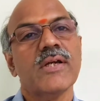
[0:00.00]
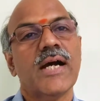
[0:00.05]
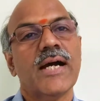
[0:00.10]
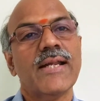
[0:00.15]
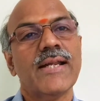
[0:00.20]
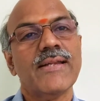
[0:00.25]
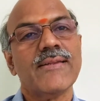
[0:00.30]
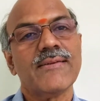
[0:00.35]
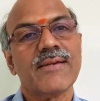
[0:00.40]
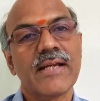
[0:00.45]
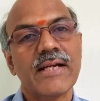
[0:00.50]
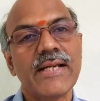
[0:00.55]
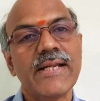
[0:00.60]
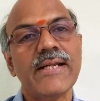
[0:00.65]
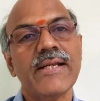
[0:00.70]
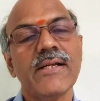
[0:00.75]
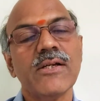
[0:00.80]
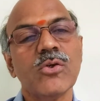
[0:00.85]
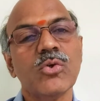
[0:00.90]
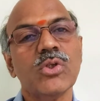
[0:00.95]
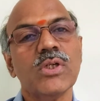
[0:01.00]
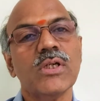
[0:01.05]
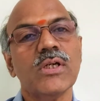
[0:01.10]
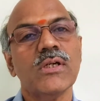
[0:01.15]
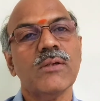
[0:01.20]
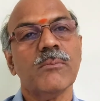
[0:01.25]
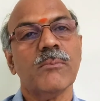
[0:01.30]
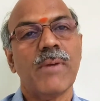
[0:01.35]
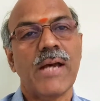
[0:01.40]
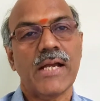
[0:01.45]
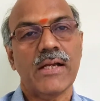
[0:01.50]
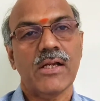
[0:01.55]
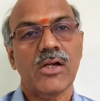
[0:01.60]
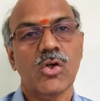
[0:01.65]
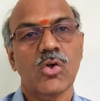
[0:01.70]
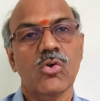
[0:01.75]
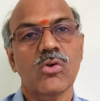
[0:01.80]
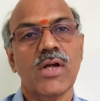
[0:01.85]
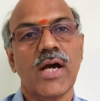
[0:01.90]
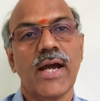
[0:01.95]
and it is credited to the bank
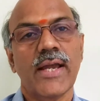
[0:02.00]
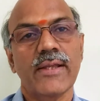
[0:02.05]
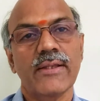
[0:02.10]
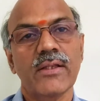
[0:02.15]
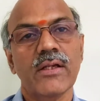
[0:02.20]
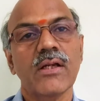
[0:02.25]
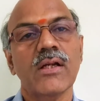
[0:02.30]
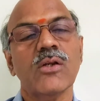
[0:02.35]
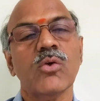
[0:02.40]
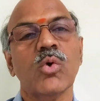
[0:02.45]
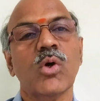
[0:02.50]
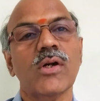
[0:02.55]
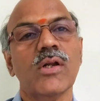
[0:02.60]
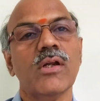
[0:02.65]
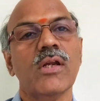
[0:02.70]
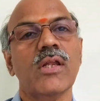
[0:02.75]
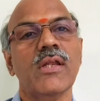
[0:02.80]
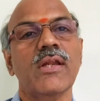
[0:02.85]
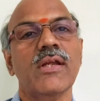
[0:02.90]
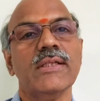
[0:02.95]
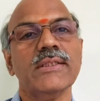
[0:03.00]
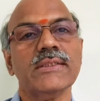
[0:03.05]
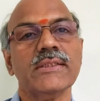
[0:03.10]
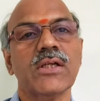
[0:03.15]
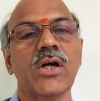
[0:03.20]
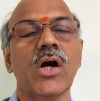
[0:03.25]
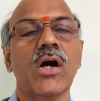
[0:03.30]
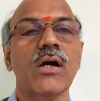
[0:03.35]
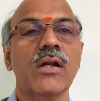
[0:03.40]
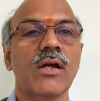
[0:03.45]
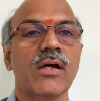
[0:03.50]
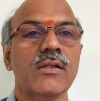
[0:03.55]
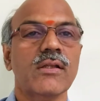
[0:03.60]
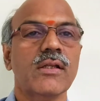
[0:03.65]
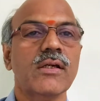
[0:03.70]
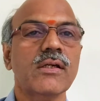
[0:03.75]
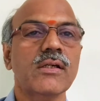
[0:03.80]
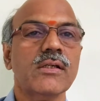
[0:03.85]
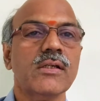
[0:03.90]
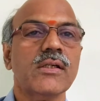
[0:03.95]
account either on quarterly basis or on
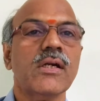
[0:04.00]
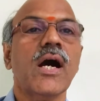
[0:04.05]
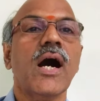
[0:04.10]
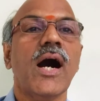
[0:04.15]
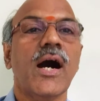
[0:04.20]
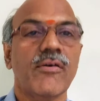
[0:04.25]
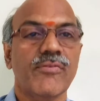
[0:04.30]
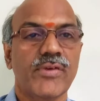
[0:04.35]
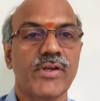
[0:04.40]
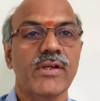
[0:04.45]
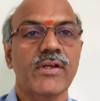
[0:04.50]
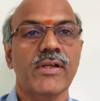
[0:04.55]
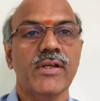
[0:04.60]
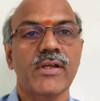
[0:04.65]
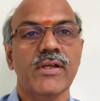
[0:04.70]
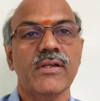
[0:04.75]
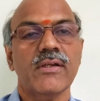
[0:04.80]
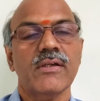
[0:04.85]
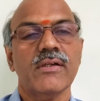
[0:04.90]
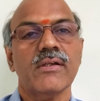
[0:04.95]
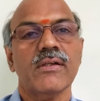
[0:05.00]
the half yearly